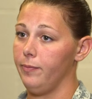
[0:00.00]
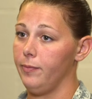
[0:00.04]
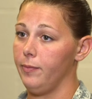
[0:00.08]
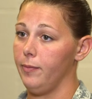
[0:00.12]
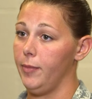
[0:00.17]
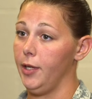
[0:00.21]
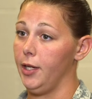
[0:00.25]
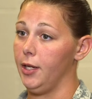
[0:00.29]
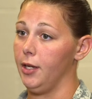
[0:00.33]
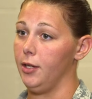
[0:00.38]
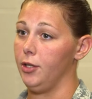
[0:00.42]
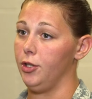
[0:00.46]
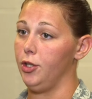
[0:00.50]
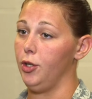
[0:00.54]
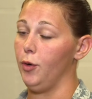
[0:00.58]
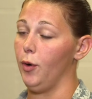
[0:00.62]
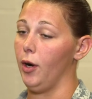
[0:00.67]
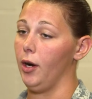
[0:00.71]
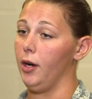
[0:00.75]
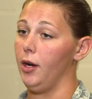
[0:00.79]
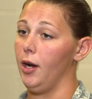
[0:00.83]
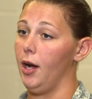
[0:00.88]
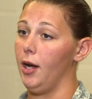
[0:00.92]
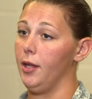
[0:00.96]
Because you
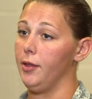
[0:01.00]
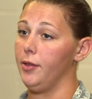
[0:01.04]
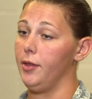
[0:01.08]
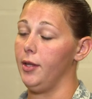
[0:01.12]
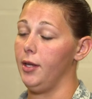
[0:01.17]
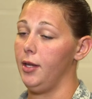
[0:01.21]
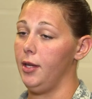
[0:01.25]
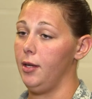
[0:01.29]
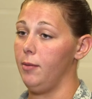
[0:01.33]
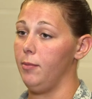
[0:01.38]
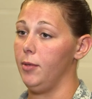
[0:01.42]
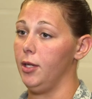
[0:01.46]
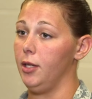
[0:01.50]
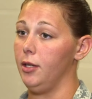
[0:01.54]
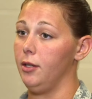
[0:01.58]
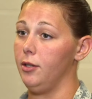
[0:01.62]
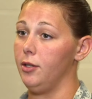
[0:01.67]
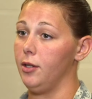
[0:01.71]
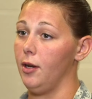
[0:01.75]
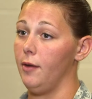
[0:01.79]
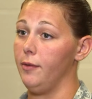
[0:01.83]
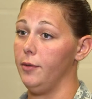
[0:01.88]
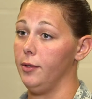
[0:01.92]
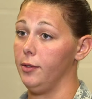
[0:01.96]
are not the
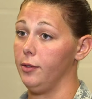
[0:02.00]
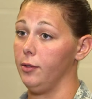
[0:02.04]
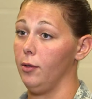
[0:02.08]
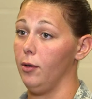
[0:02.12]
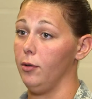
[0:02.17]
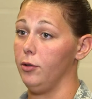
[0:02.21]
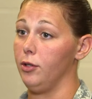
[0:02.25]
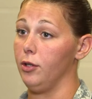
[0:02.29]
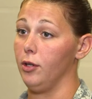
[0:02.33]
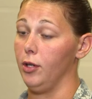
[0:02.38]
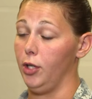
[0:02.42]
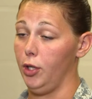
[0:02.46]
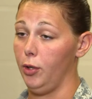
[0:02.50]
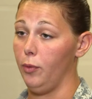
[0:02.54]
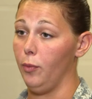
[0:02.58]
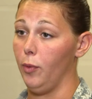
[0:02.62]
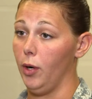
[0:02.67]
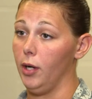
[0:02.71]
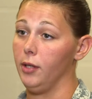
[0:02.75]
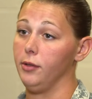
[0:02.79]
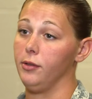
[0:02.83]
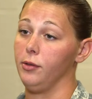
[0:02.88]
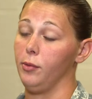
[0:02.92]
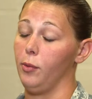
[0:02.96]
image of the soldier you
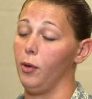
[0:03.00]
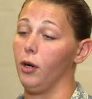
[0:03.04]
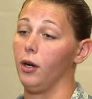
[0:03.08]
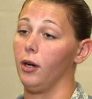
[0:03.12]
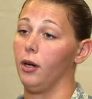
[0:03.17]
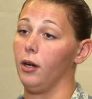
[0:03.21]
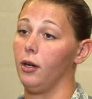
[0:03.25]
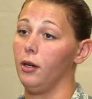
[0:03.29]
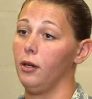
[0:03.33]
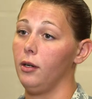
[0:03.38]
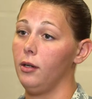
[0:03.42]
once were.